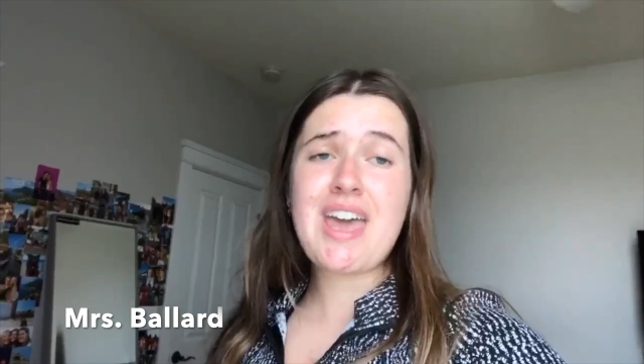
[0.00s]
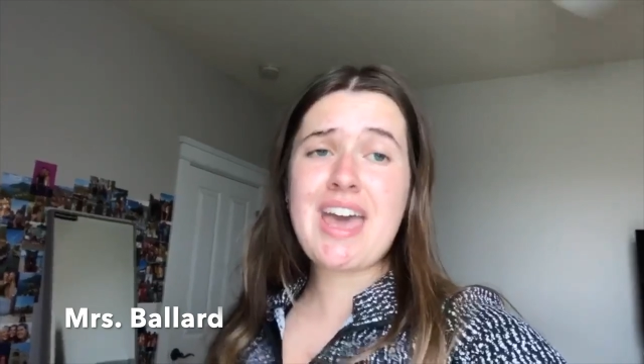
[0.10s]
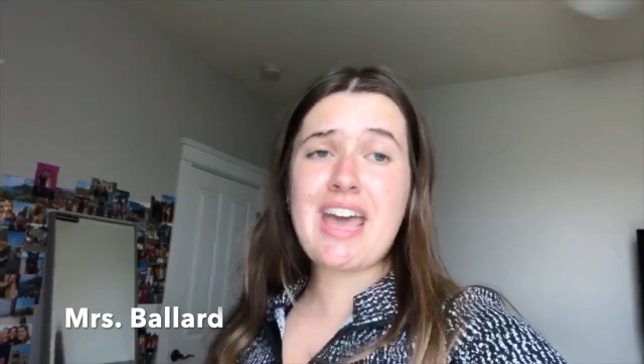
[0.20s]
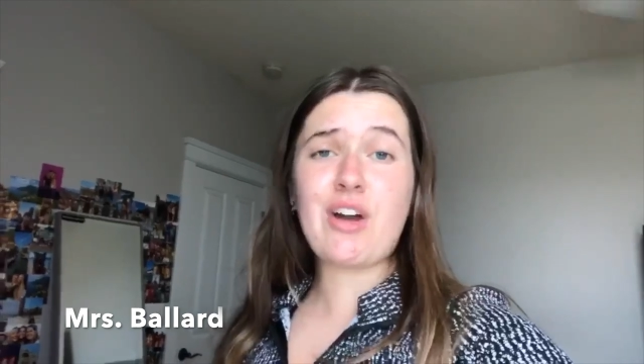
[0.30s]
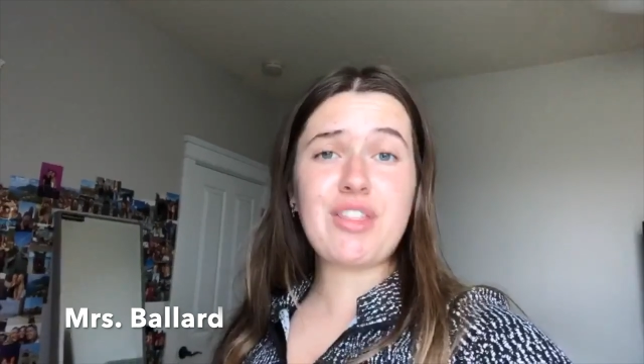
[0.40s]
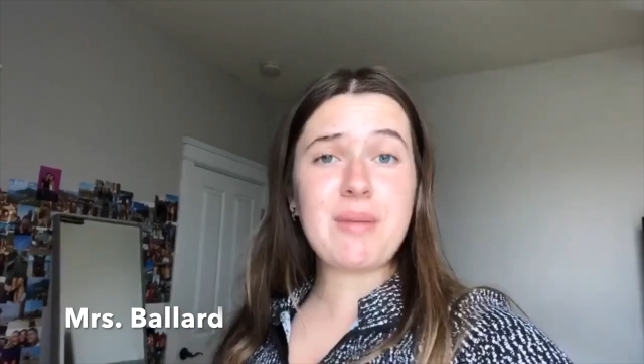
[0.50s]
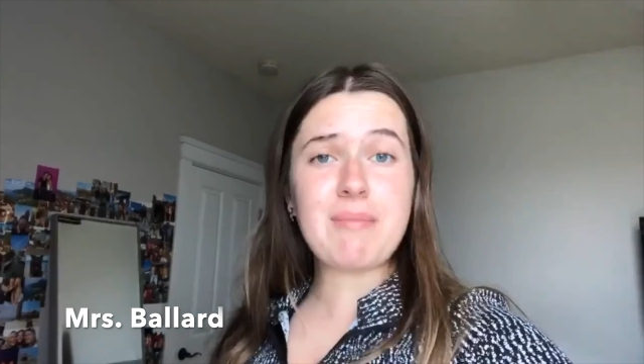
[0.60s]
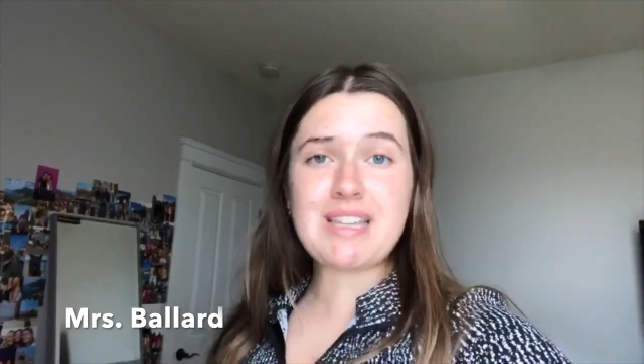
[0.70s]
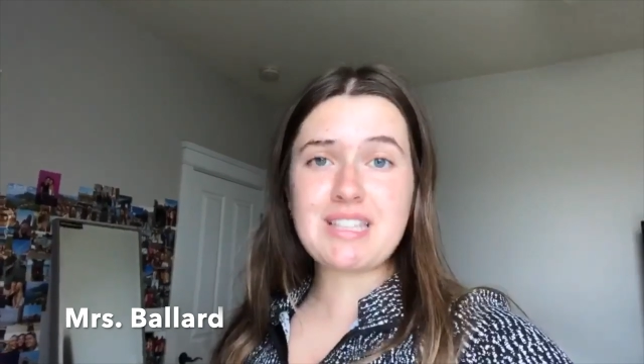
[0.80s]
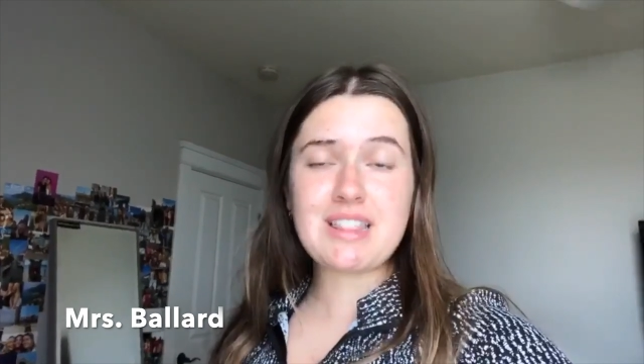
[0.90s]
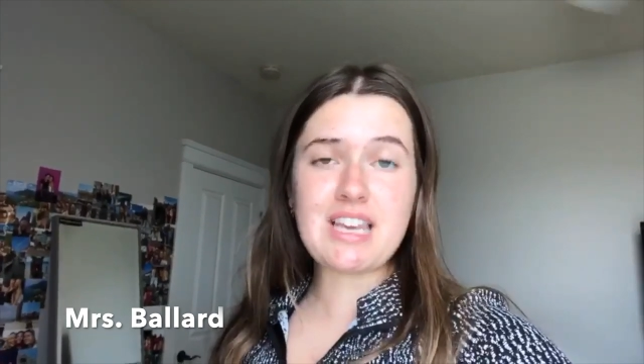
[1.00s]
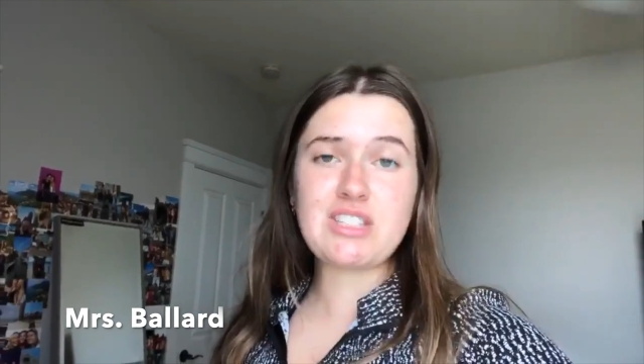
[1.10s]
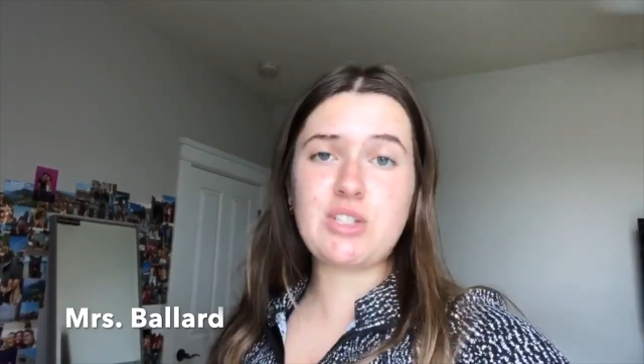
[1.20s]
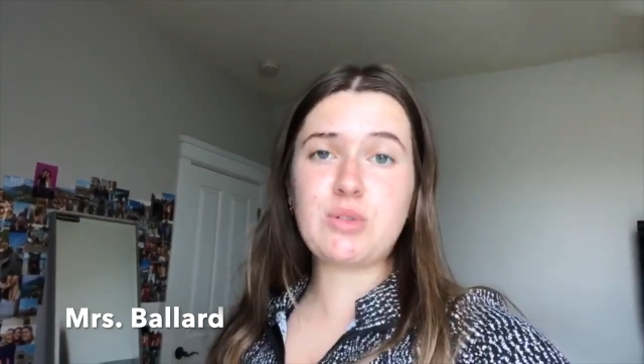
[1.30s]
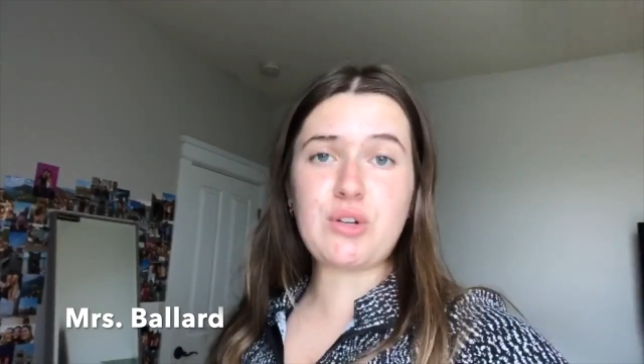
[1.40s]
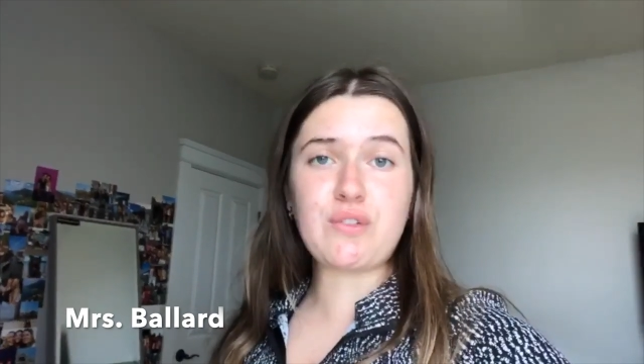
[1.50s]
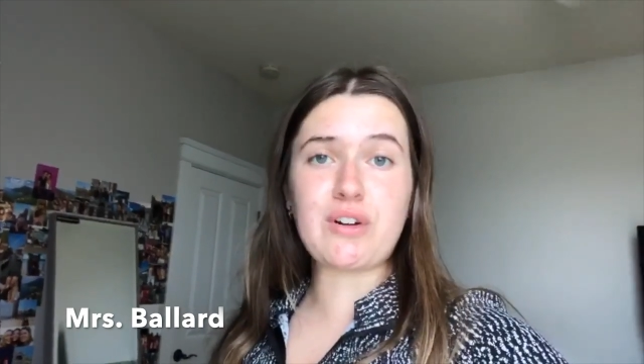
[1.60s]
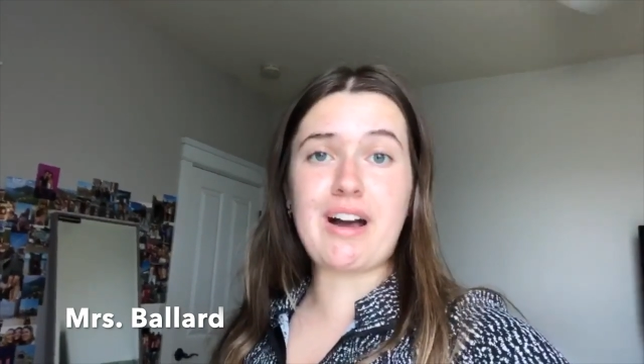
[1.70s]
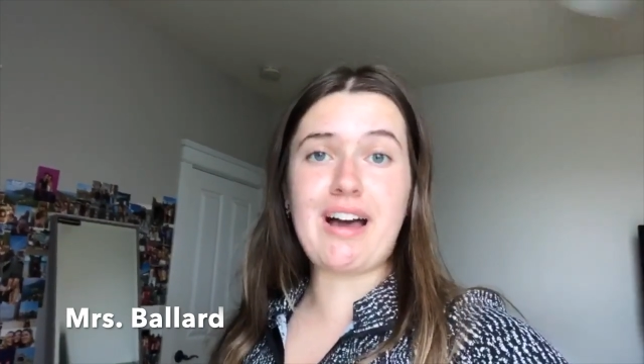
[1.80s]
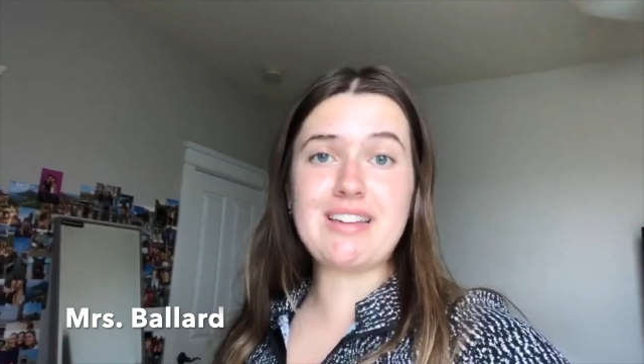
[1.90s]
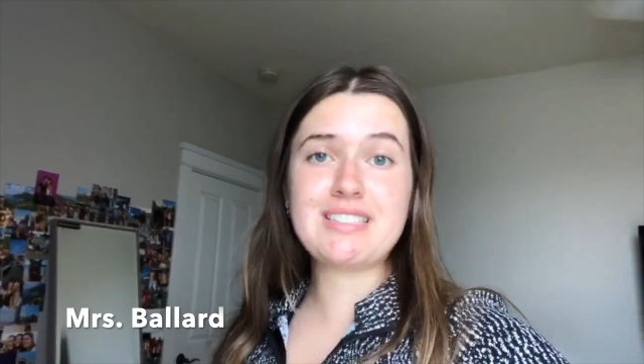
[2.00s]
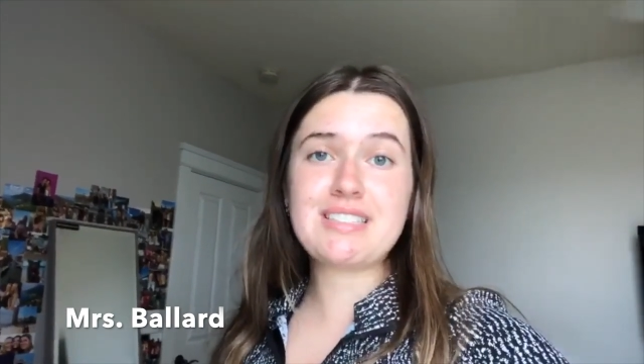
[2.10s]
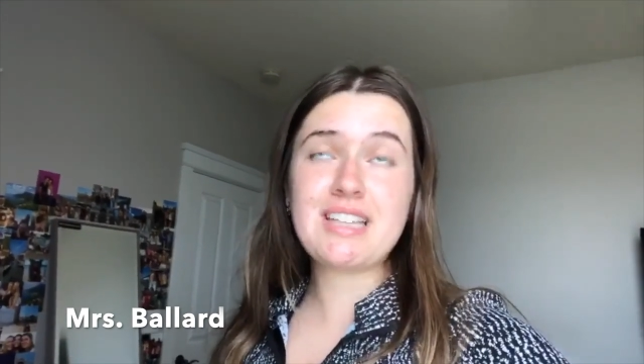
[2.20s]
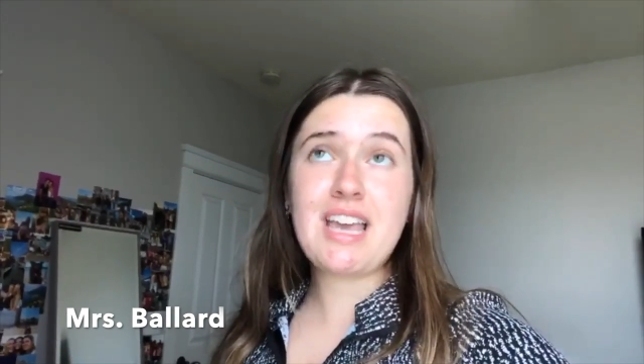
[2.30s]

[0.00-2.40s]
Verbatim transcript: and all the amazing things you do for us.